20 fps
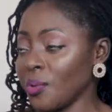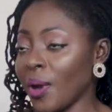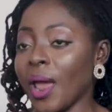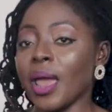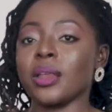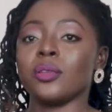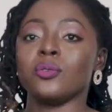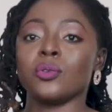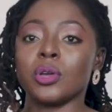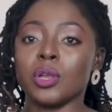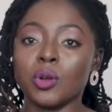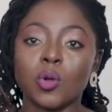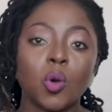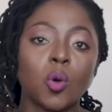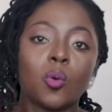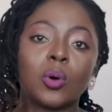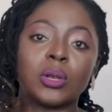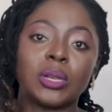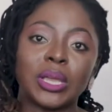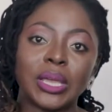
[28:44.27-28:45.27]
right? You can
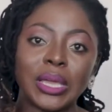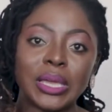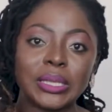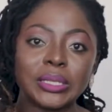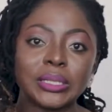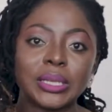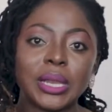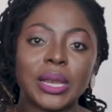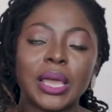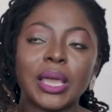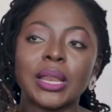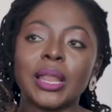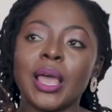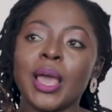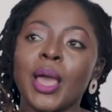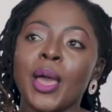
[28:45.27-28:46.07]
go on the internet.